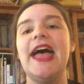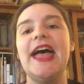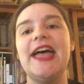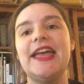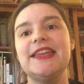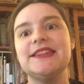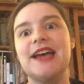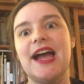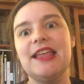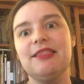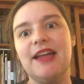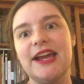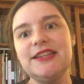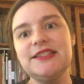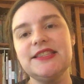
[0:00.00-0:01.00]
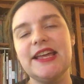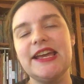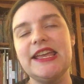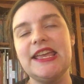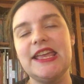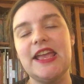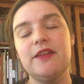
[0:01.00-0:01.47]
And I liked
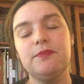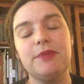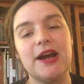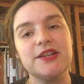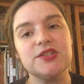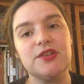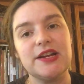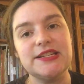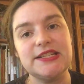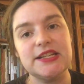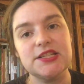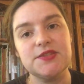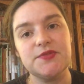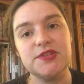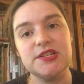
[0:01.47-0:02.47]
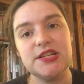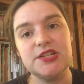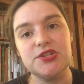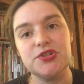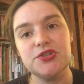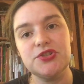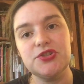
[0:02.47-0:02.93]
that he gave practical ideas for
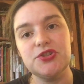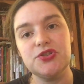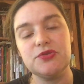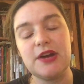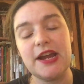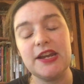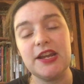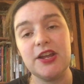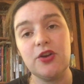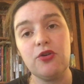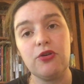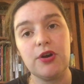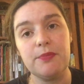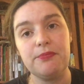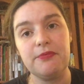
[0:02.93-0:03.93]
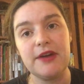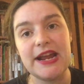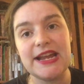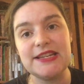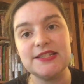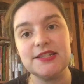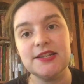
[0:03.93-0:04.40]
teachers to try and
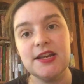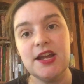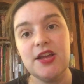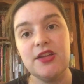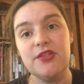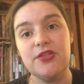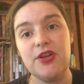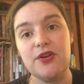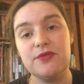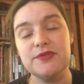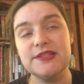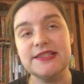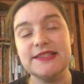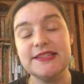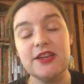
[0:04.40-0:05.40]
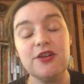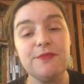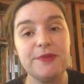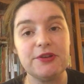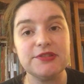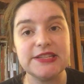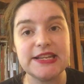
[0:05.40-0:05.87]
incorporate those skill
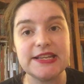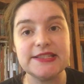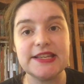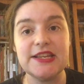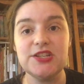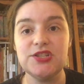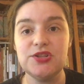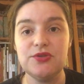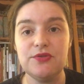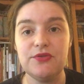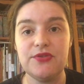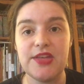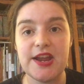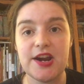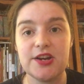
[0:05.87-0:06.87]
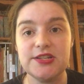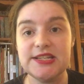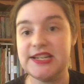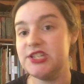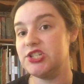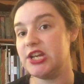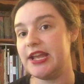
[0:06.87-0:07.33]
buildings into their
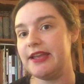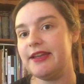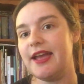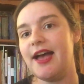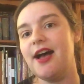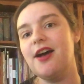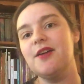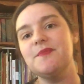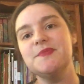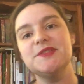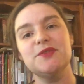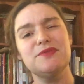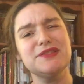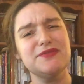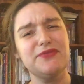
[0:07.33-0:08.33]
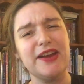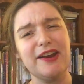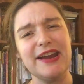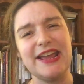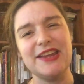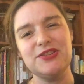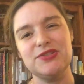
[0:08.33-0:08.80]
teaching. Um, so it was a
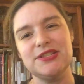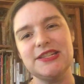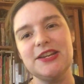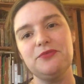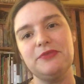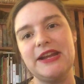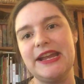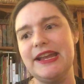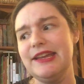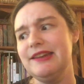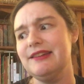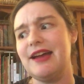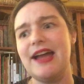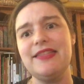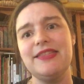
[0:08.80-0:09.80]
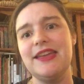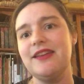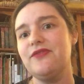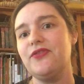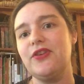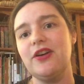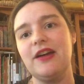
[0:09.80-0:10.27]
very interesting read, I
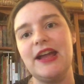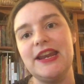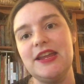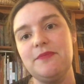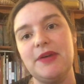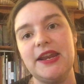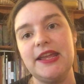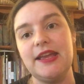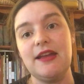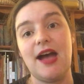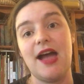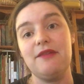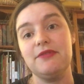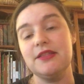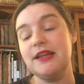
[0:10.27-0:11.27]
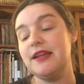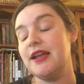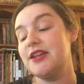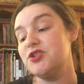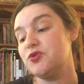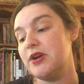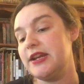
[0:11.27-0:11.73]
think, for anybody. I really
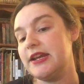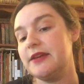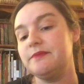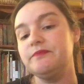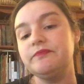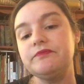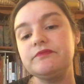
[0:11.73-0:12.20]
enjoyed it.